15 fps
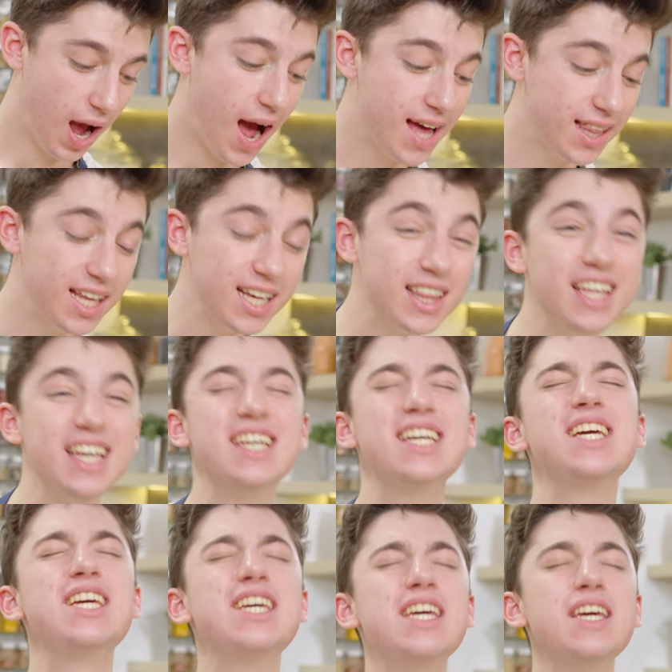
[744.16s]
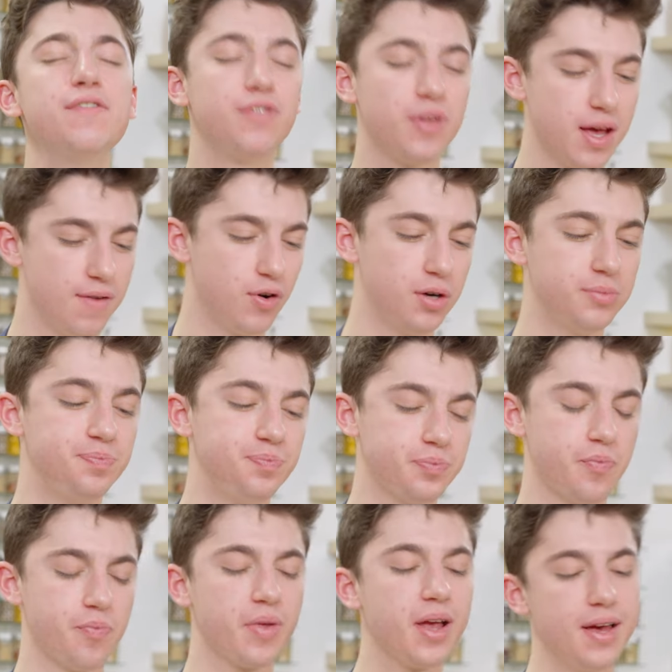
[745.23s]
I think the key flavor
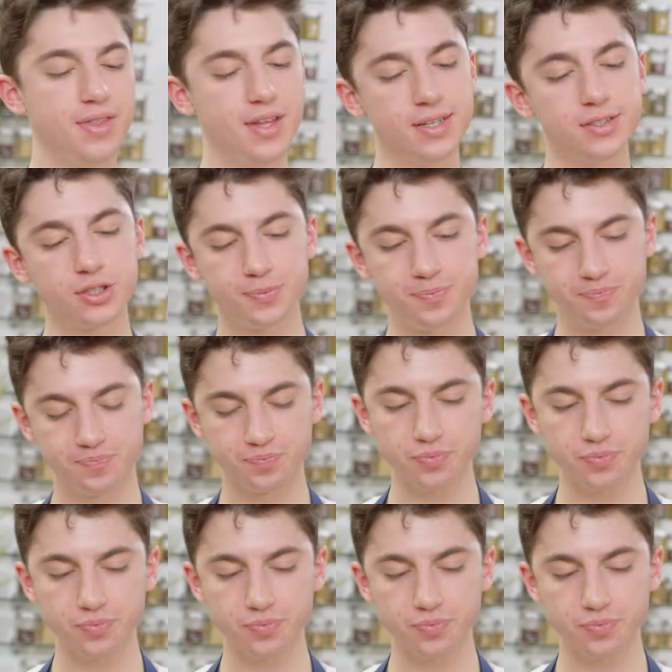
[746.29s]
in this